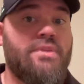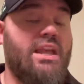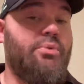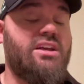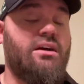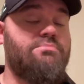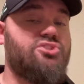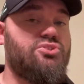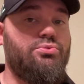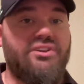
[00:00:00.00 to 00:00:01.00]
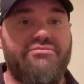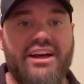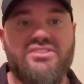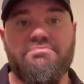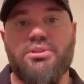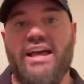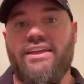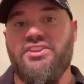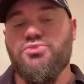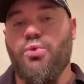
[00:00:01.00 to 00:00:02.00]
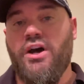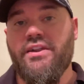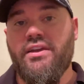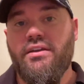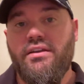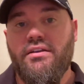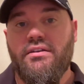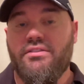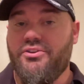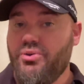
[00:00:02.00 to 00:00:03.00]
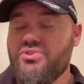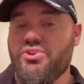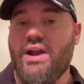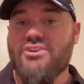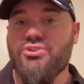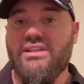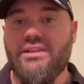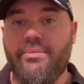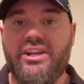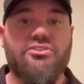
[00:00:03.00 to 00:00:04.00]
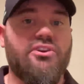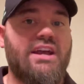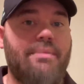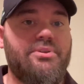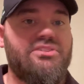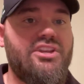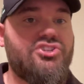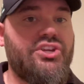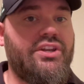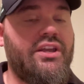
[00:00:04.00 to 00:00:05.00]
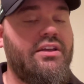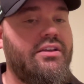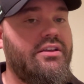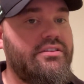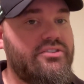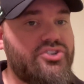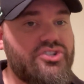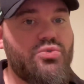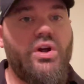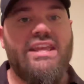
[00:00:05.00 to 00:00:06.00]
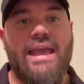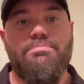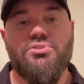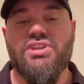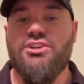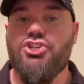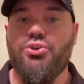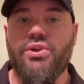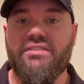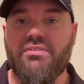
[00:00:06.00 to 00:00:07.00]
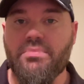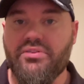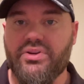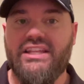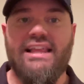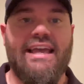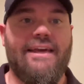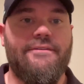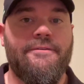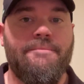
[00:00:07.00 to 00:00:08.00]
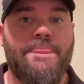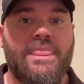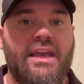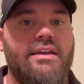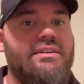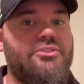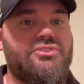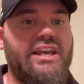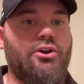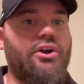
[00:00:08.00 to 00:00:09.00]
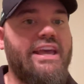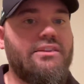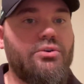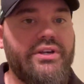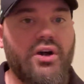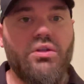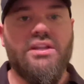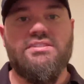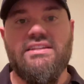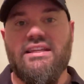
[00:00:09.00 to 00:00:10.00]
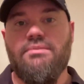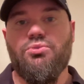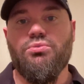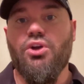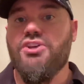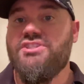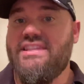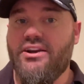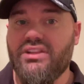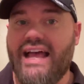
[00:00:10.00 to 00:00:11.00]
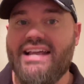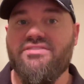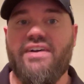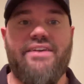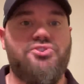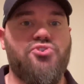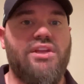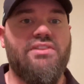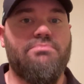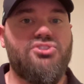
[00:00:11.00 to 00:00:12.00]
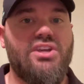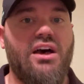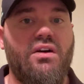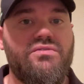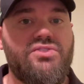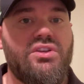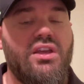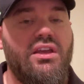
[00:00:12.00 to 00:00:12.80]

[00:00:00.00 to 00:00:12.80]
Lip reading: And when it comes to defensive play in this one, the Cougs are actually limiting their competition to just 28% shooting from three land. Now, they're taking on a Loyola team who lost their last five straight themselves,